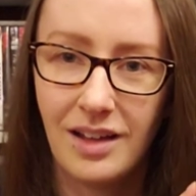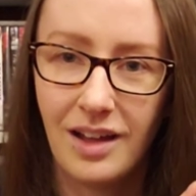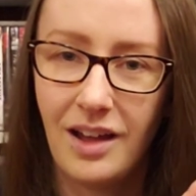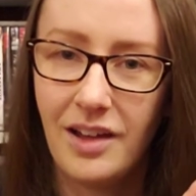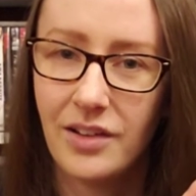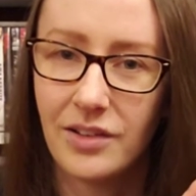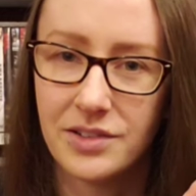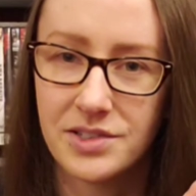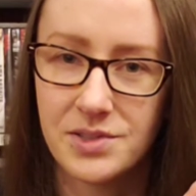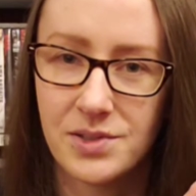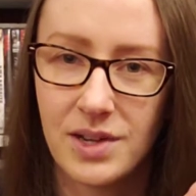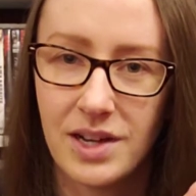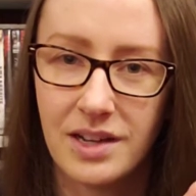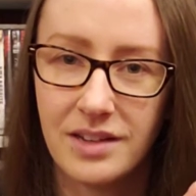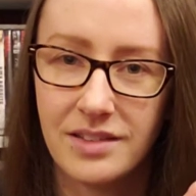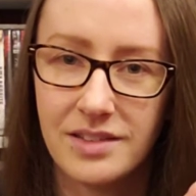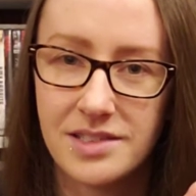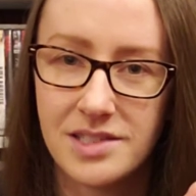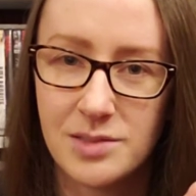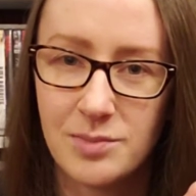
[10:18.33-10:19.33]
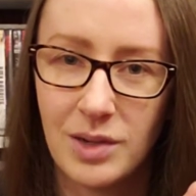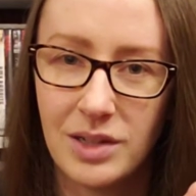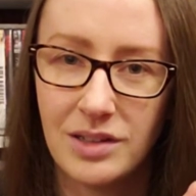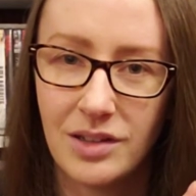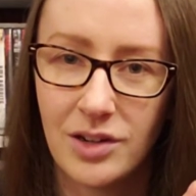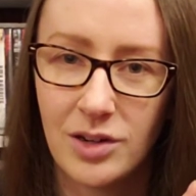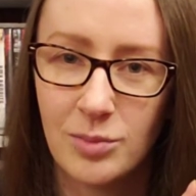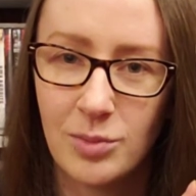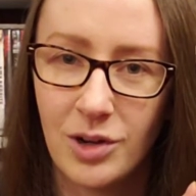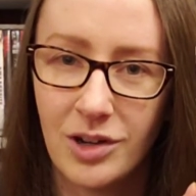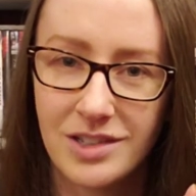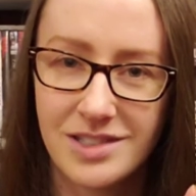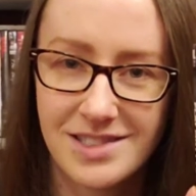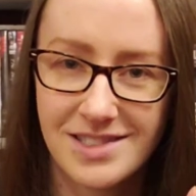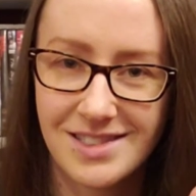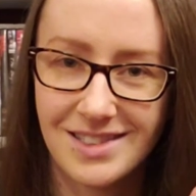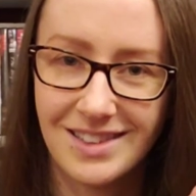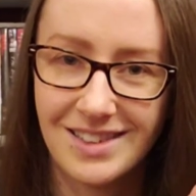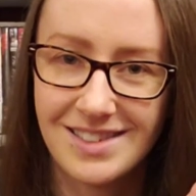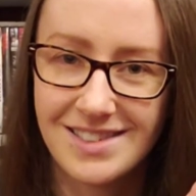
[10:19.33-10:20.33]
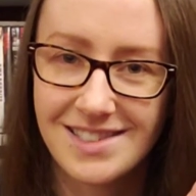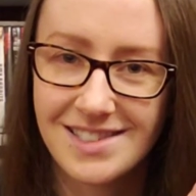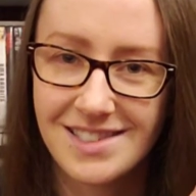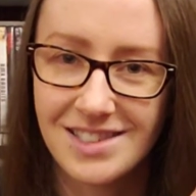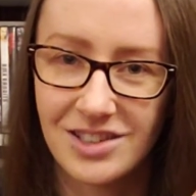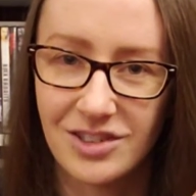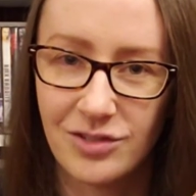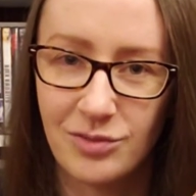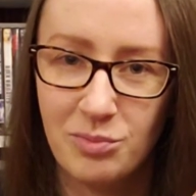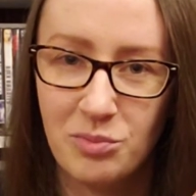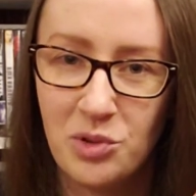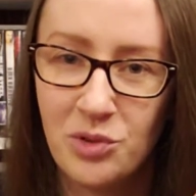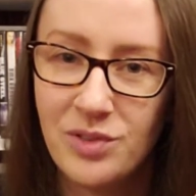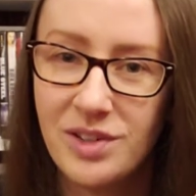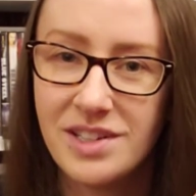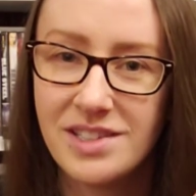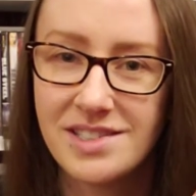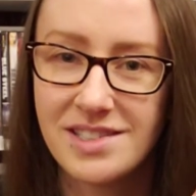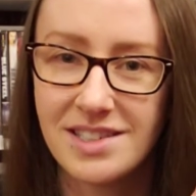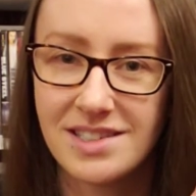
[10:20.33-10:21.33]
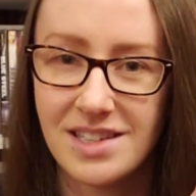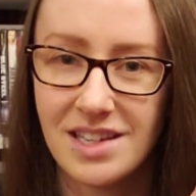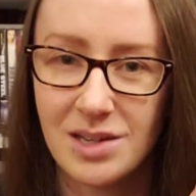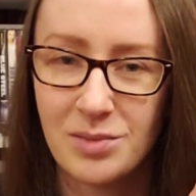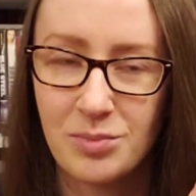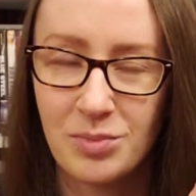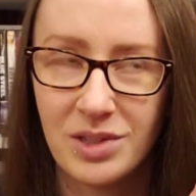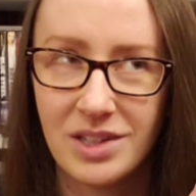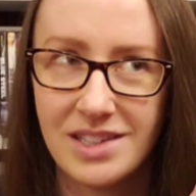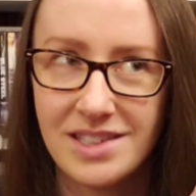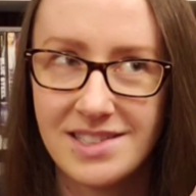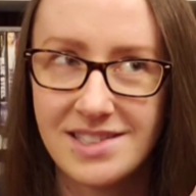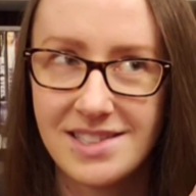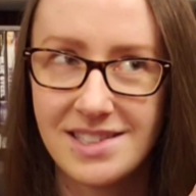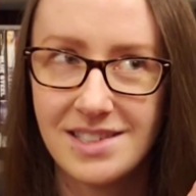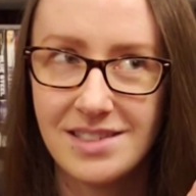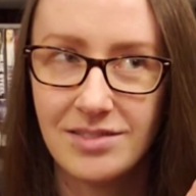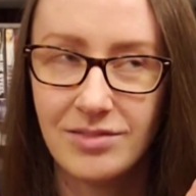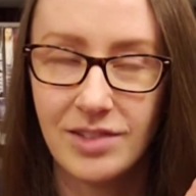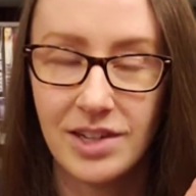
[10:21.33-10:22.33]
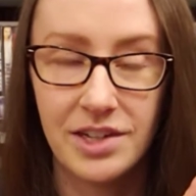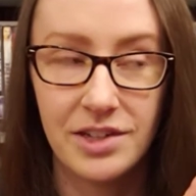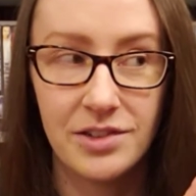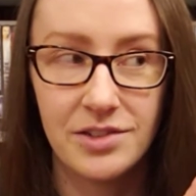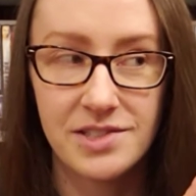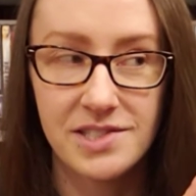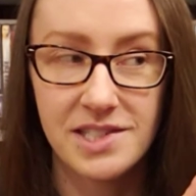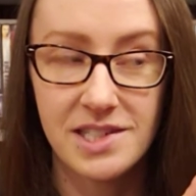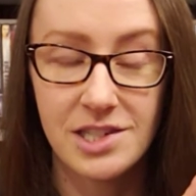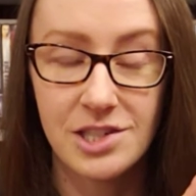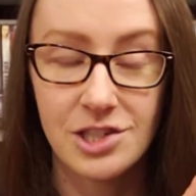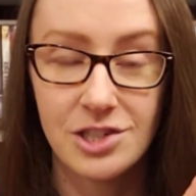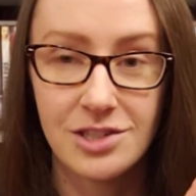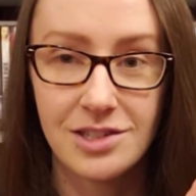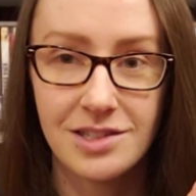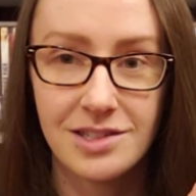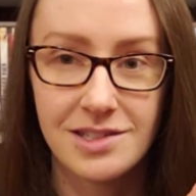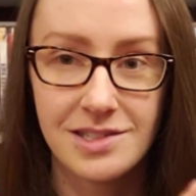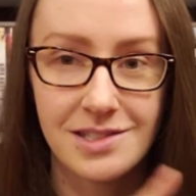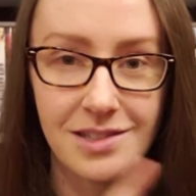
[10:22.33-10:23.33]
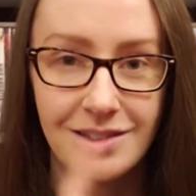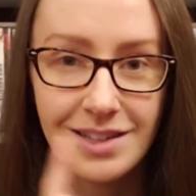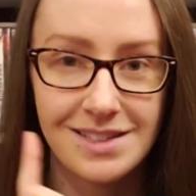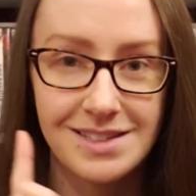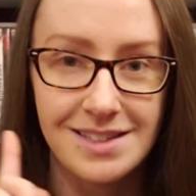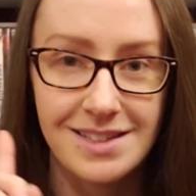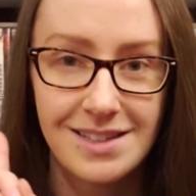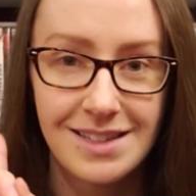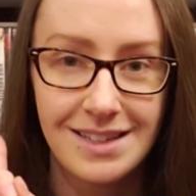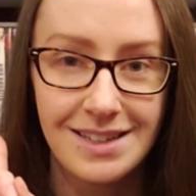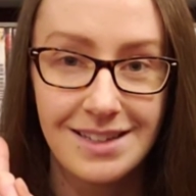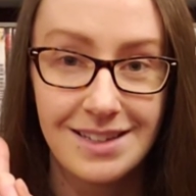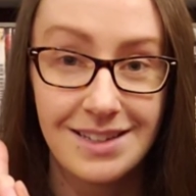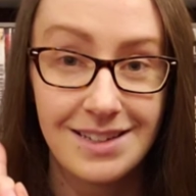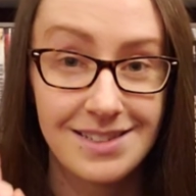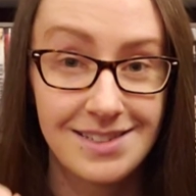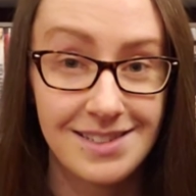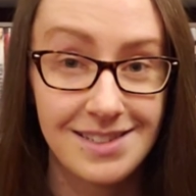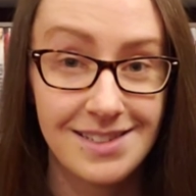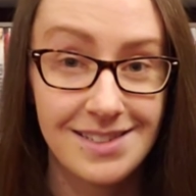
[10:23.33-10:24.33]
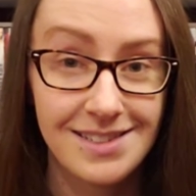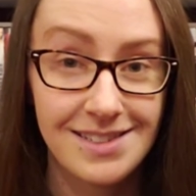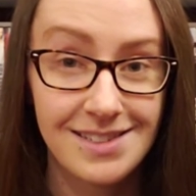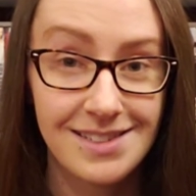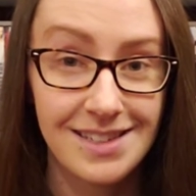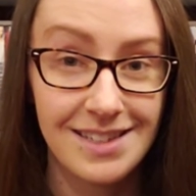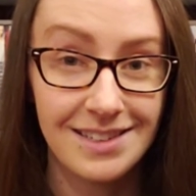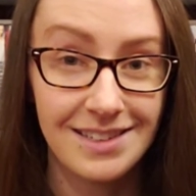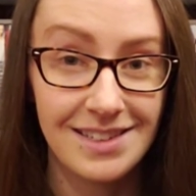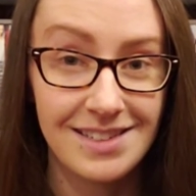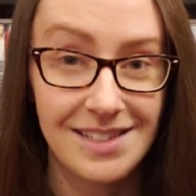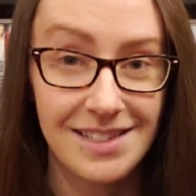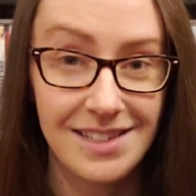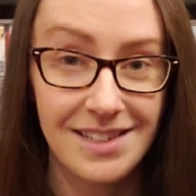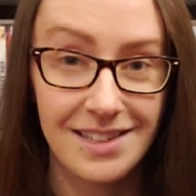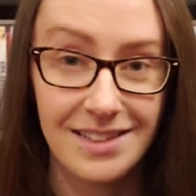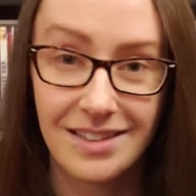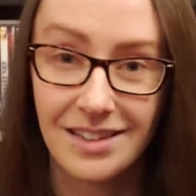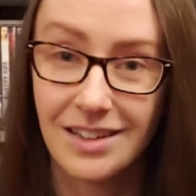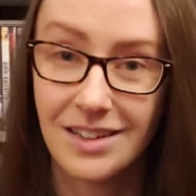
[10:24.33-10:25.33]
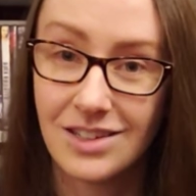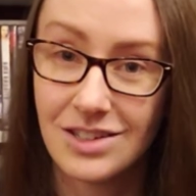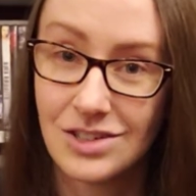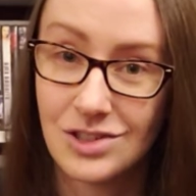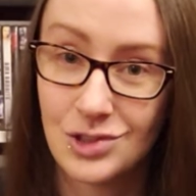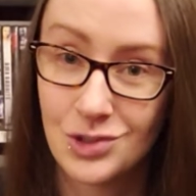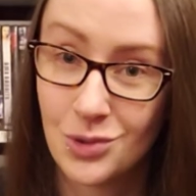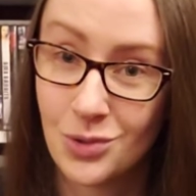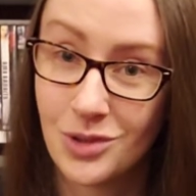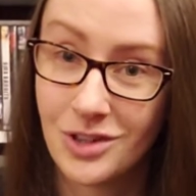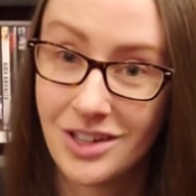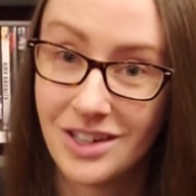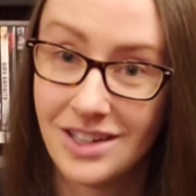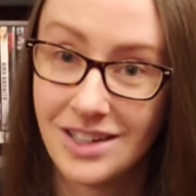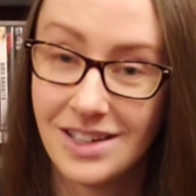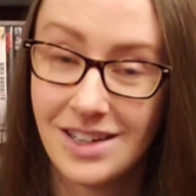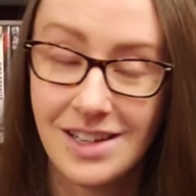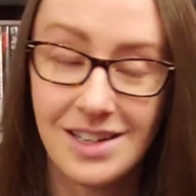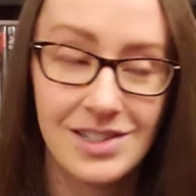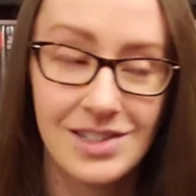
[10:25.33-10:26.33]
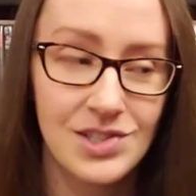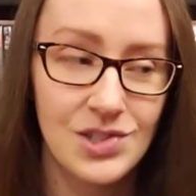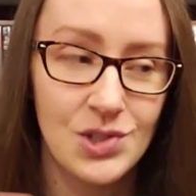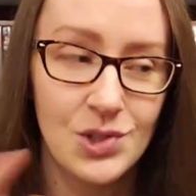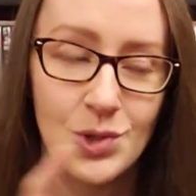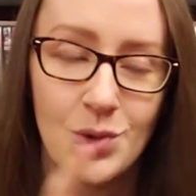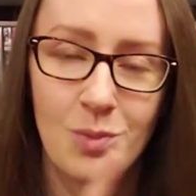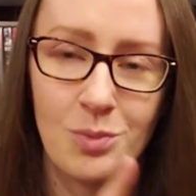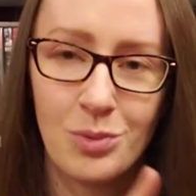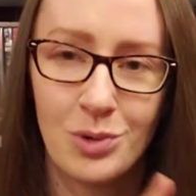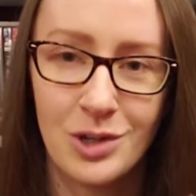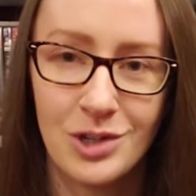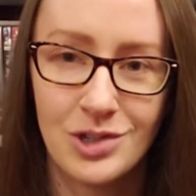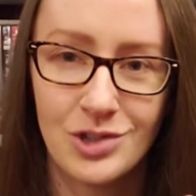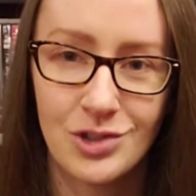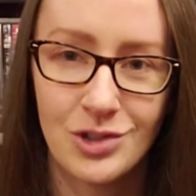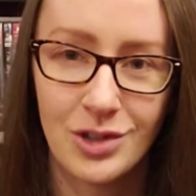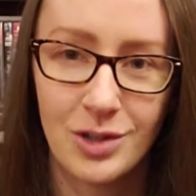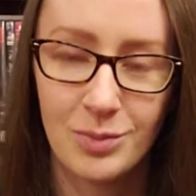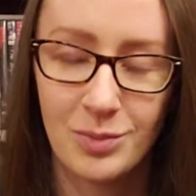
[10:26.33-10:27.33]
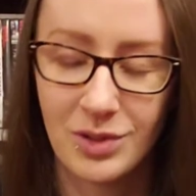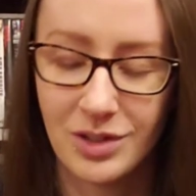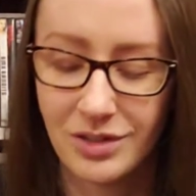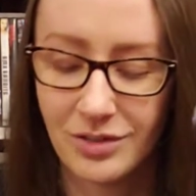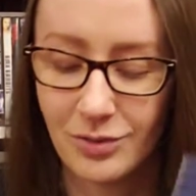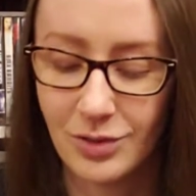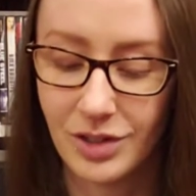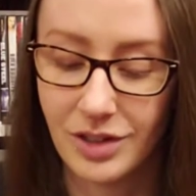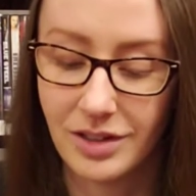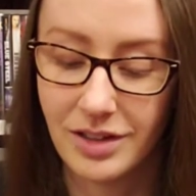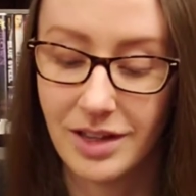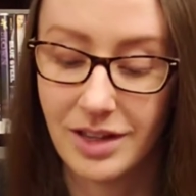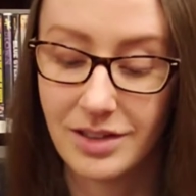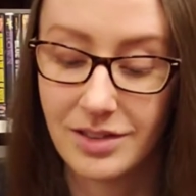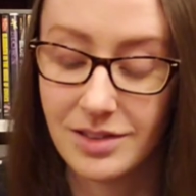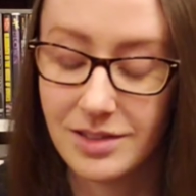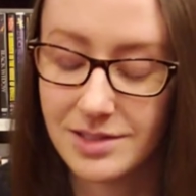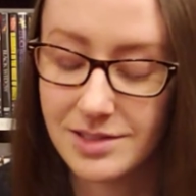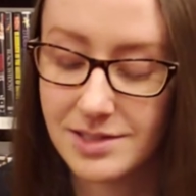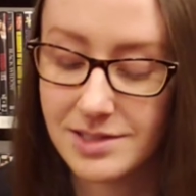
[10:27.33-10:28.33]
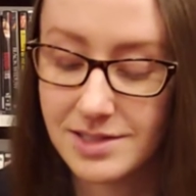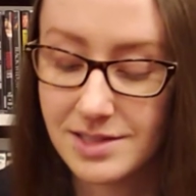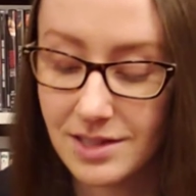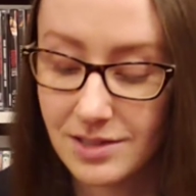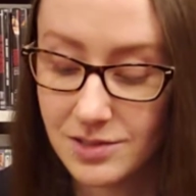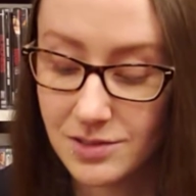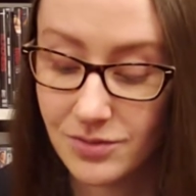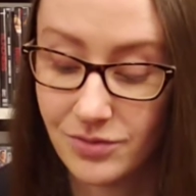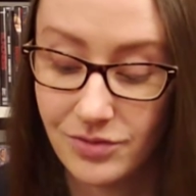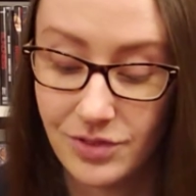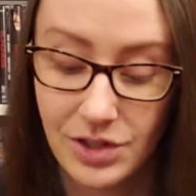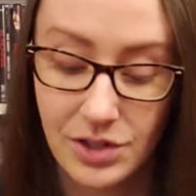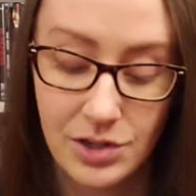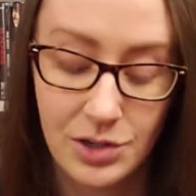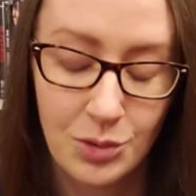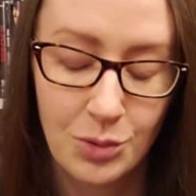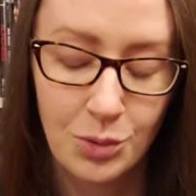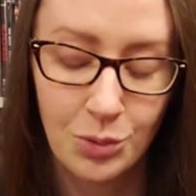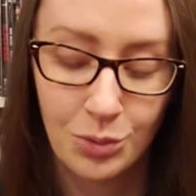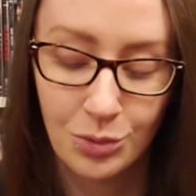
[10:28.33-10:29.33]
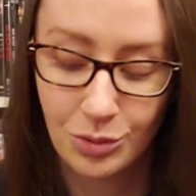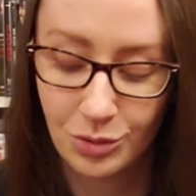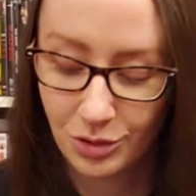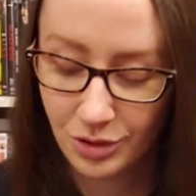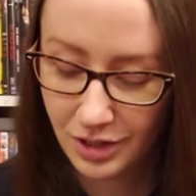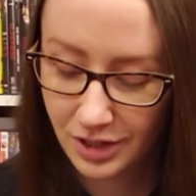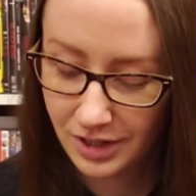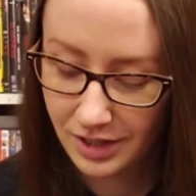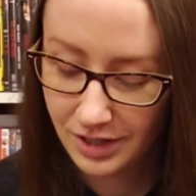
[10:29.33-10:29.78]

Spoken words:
I also added this to my Letterboxd list of movies that take place in radio stations. So that's a thing that exists, and that's a thing that I enjoy. So I'm pretty sure that I'm gonna really like this. It sounds very cool.